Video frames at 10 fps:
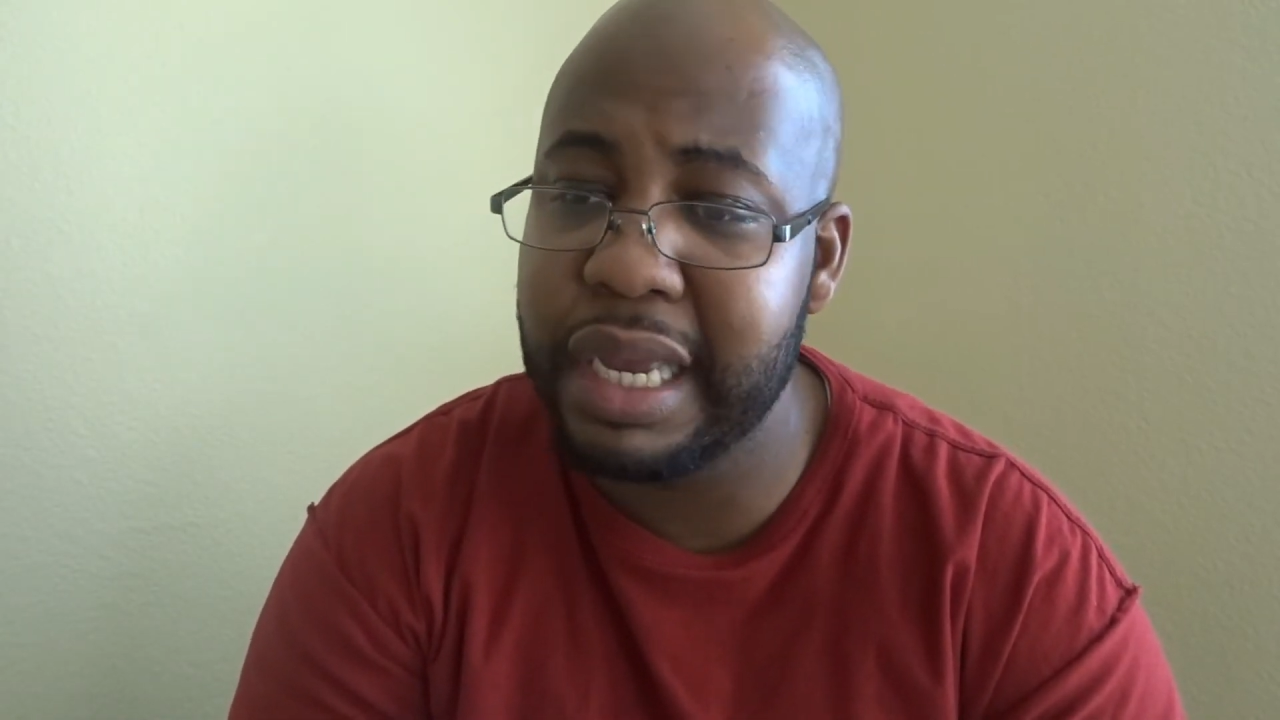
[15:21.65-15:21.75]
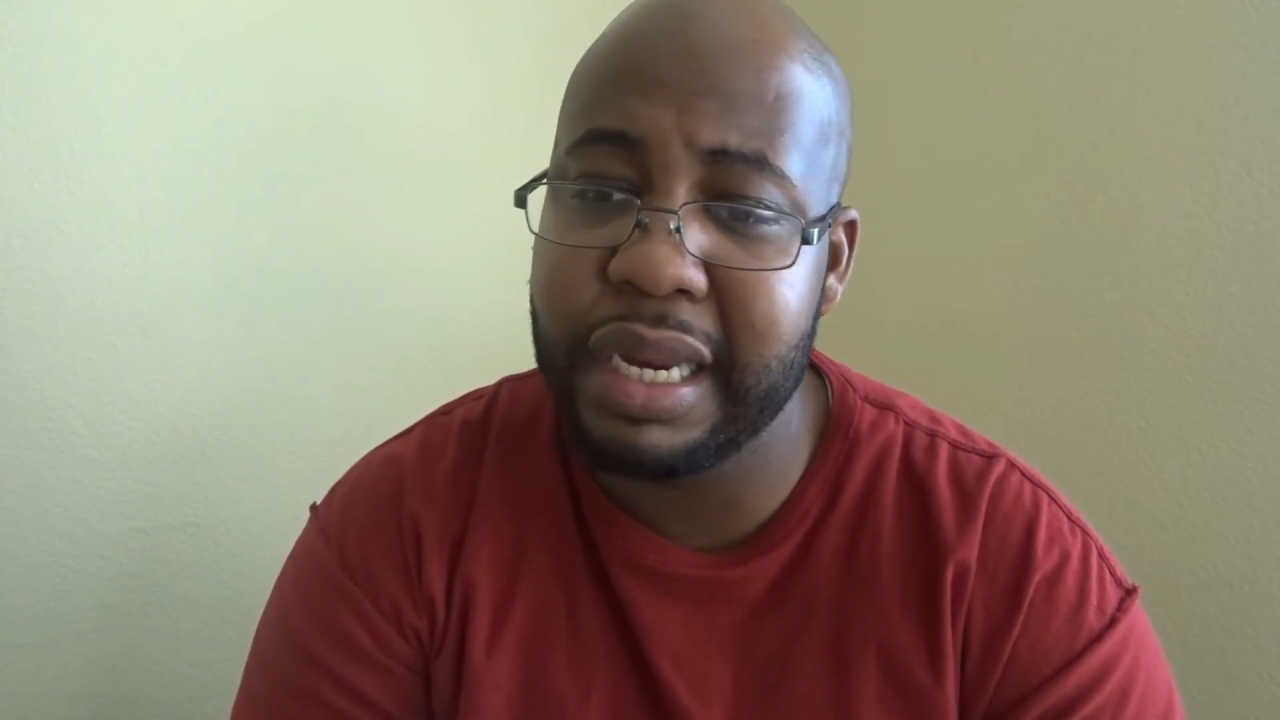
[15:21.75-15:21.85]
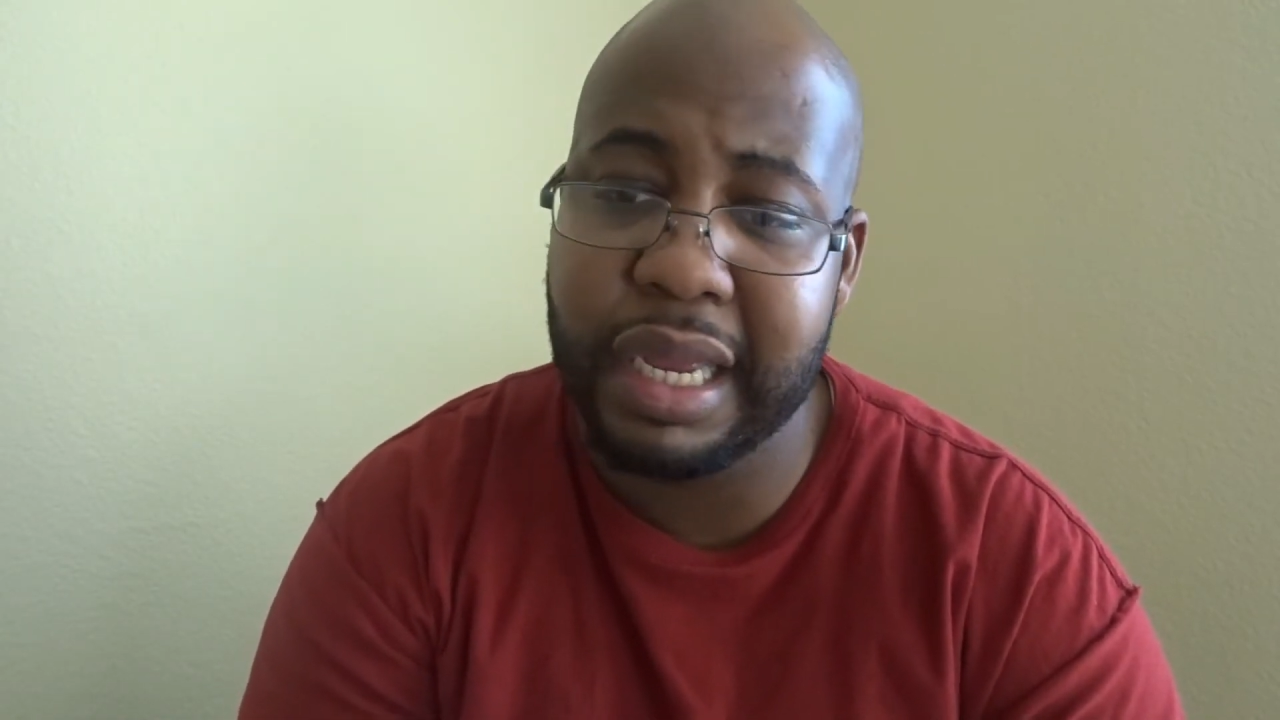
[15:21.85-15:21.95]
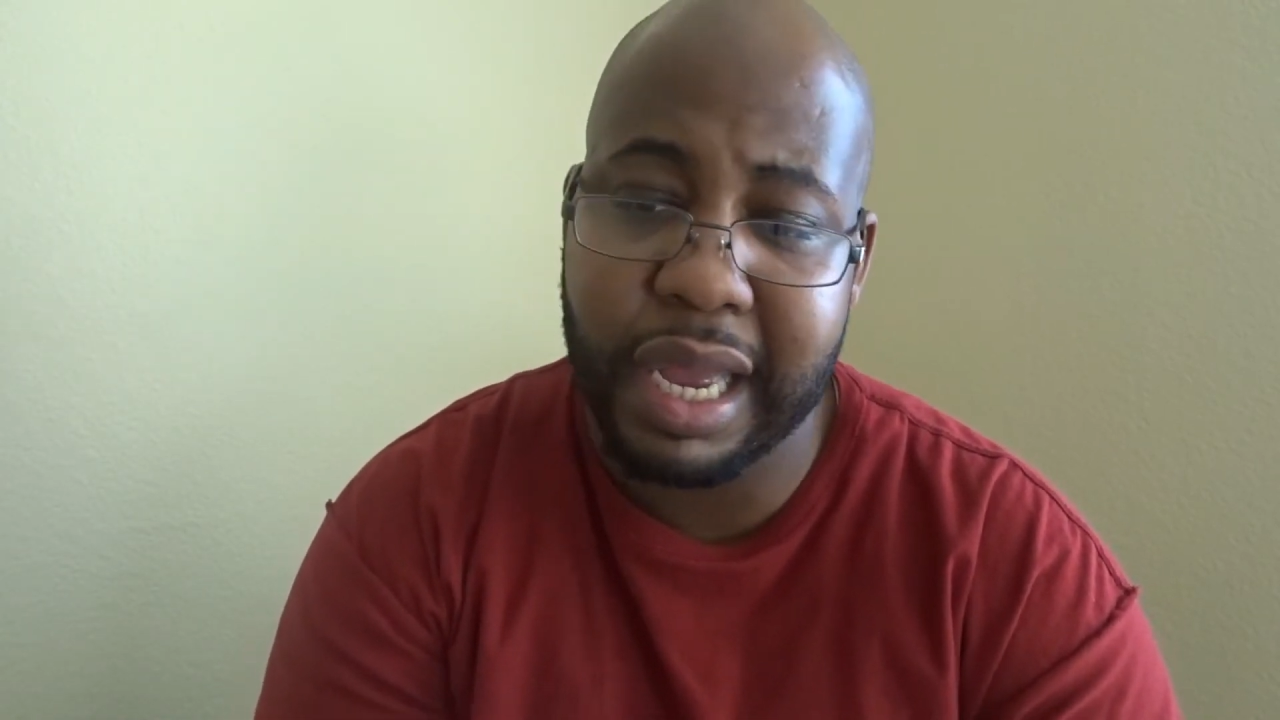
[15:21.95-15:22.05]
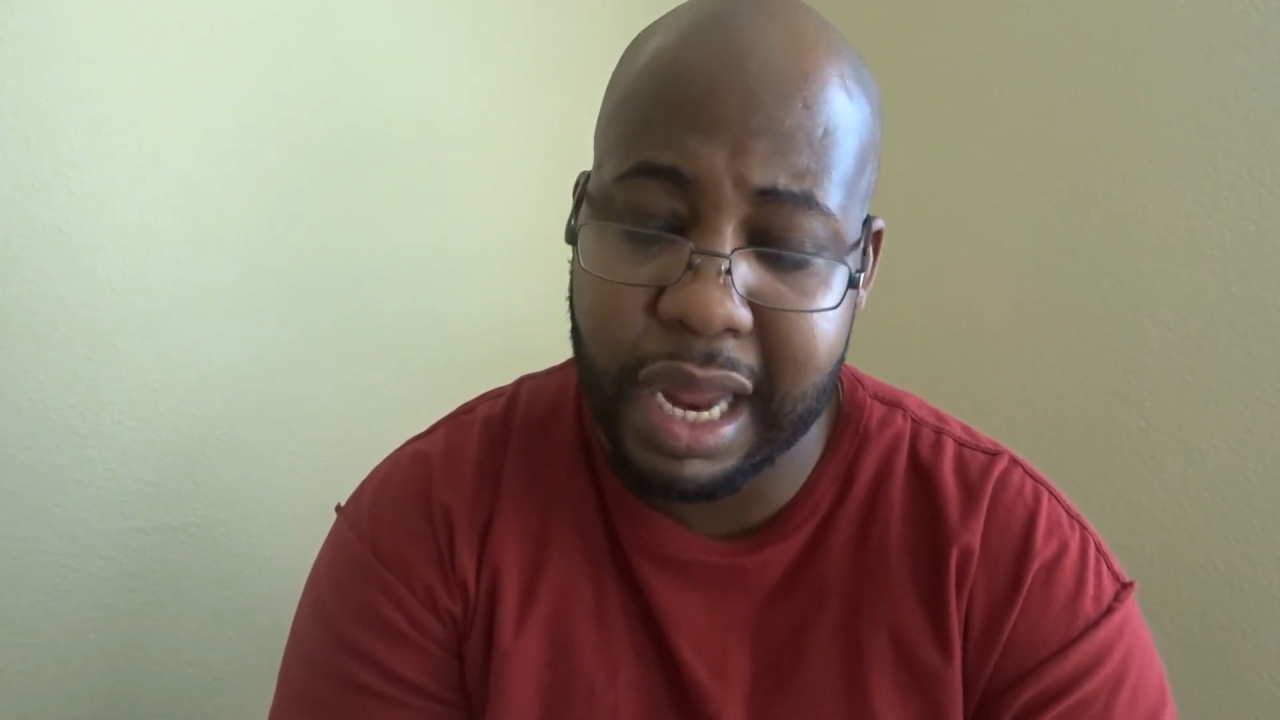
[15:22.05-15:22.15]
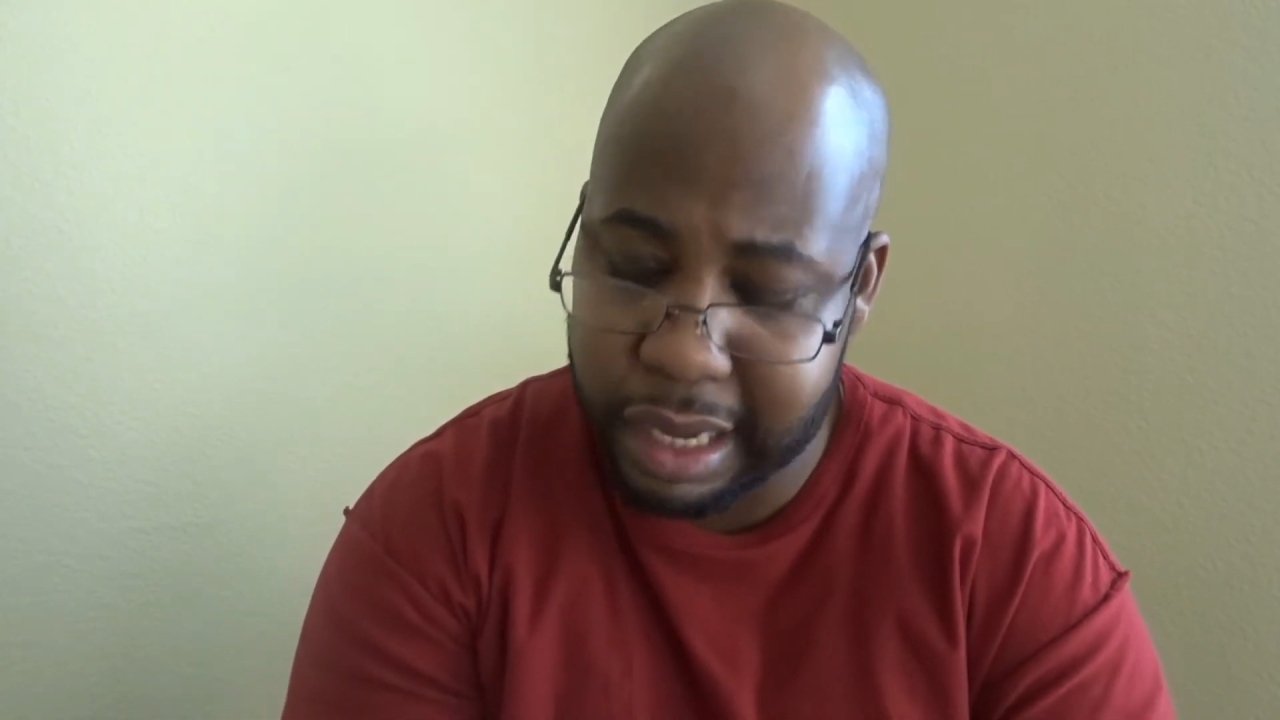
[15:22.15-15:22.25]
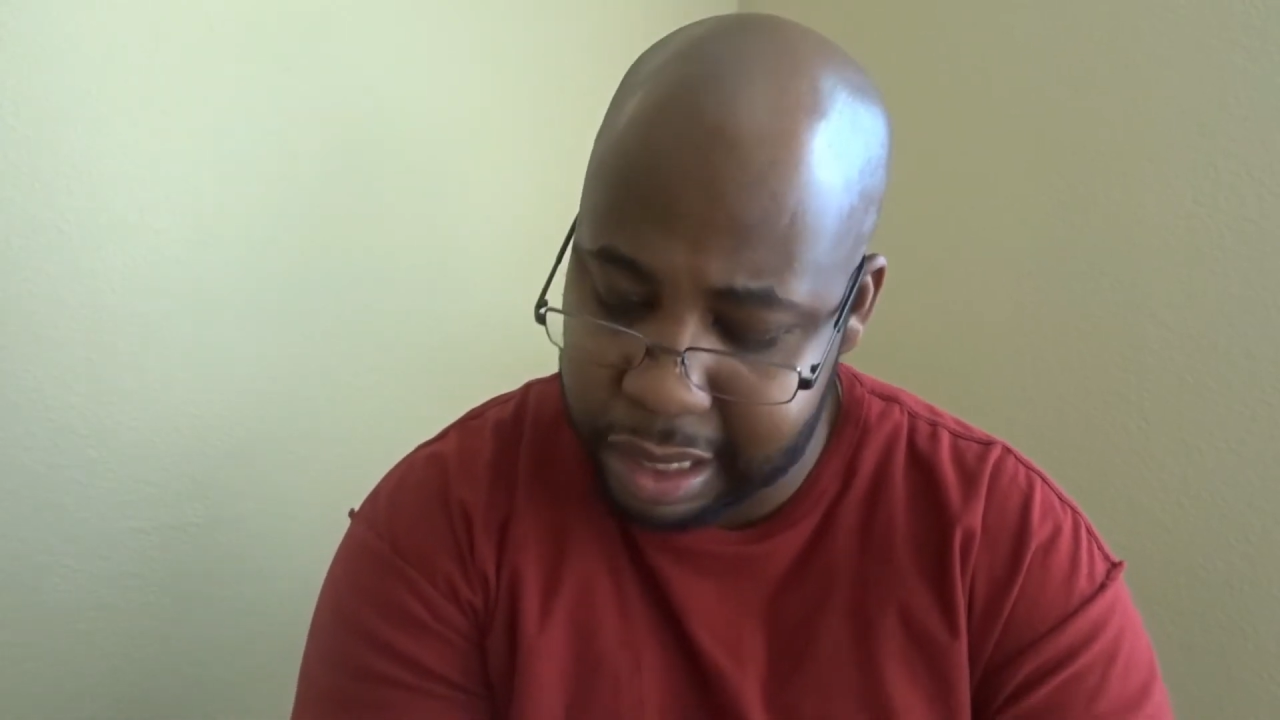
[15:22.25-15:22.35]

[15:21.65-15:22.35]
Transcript: any kind of